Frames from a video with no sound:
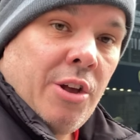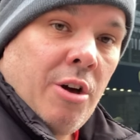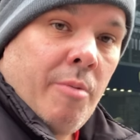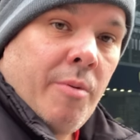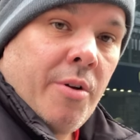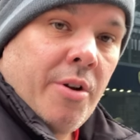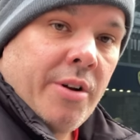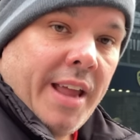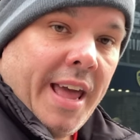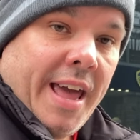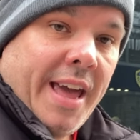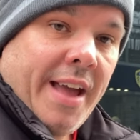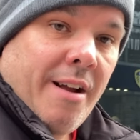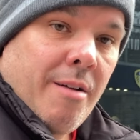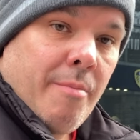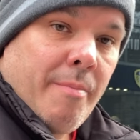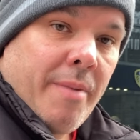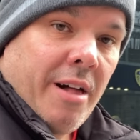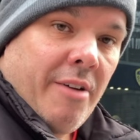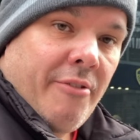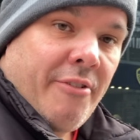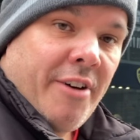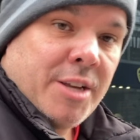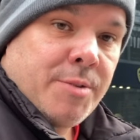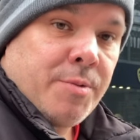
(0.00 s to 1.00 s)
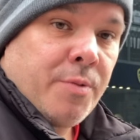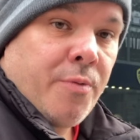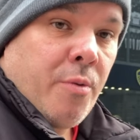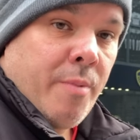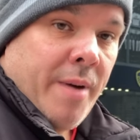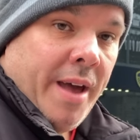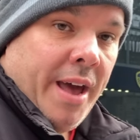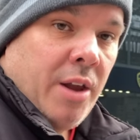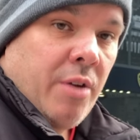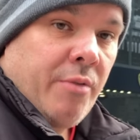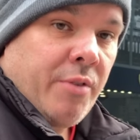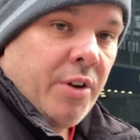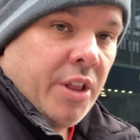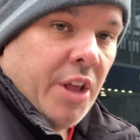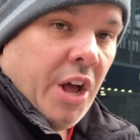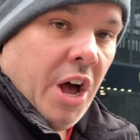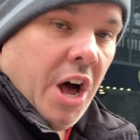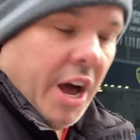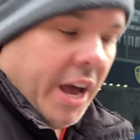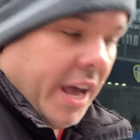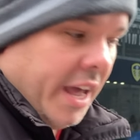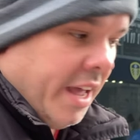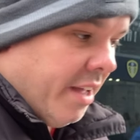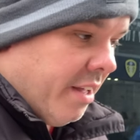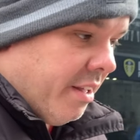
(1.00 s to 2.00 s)
on with our day here in Belfast before we head over to the
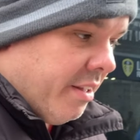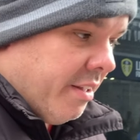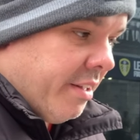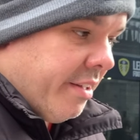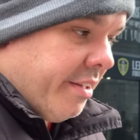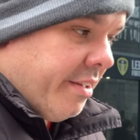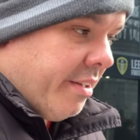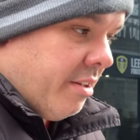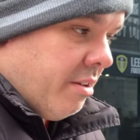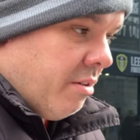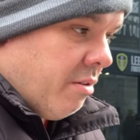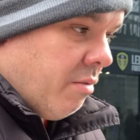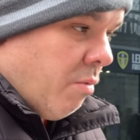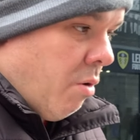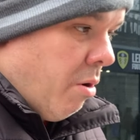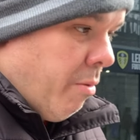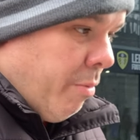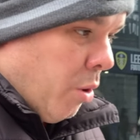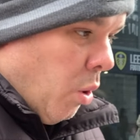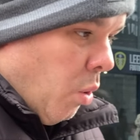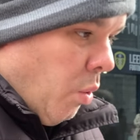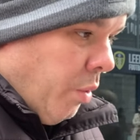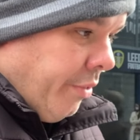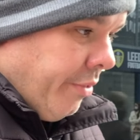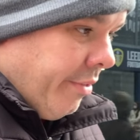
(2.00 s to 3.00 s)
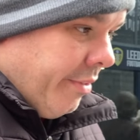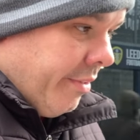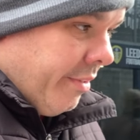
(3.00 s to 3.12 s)
hockey. Where are we going?